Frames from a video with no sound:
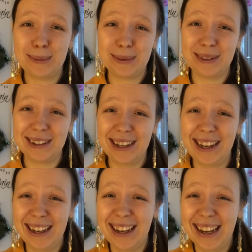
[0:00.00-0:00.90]

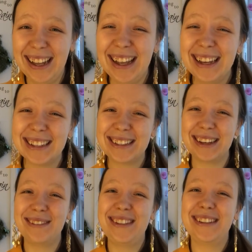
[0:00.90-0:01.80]

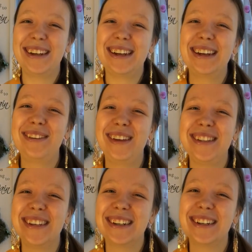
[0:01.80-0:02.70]
doing
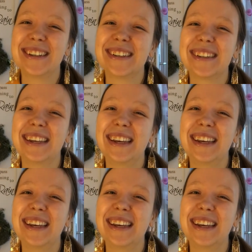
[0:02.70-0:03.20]
videos